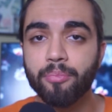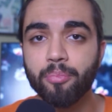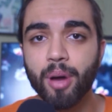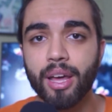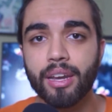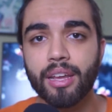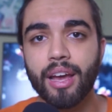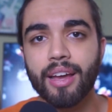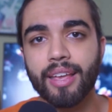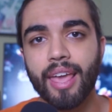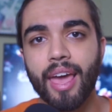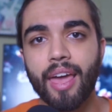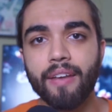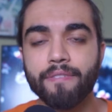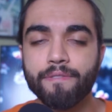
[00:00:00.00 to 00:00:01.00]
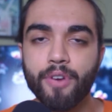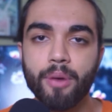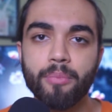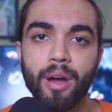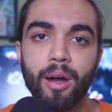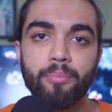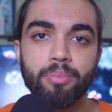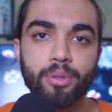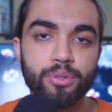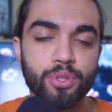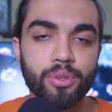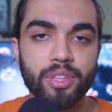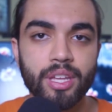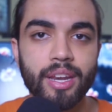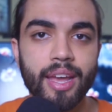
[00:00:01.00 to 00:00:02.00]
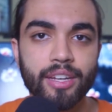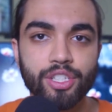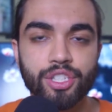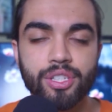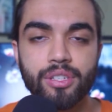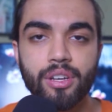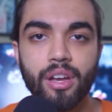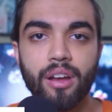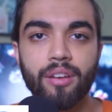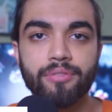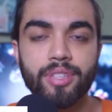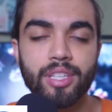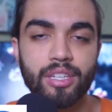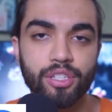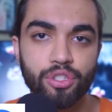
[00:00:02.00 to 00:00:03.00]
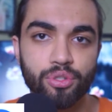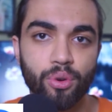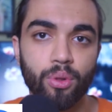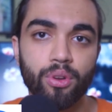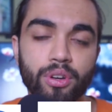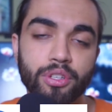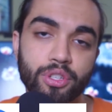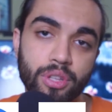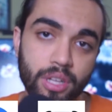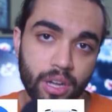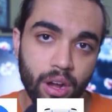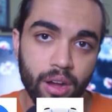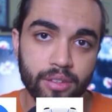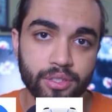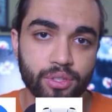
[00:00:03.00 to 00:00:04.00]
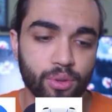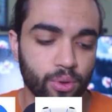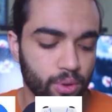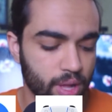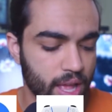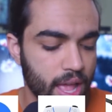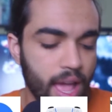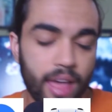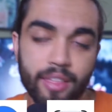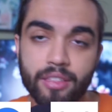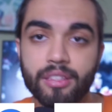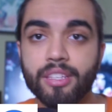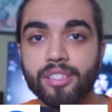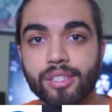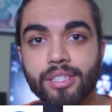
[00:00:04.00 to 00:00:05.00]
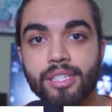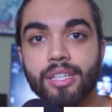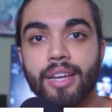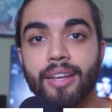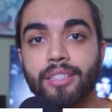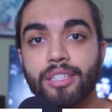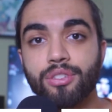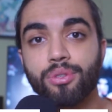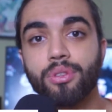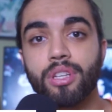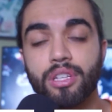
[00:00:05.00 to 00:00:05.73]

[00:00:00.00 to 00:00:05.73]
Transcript: But again, from a Bluetooth connection of the controller to the console and these connecting to the